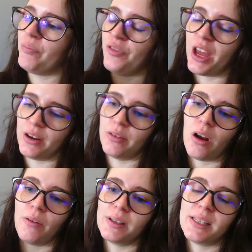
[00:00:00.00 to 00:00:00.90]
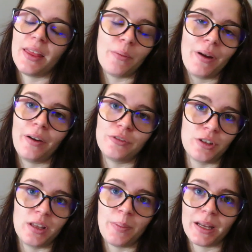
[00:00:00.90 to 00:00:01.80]
Then obviously that we have done
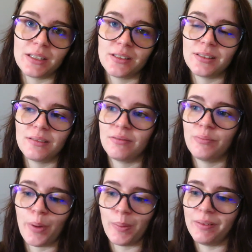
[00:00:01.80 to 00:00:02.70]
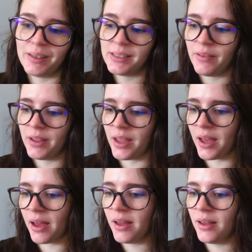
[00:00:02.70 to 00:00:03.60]
in the past, probably the rest of the year.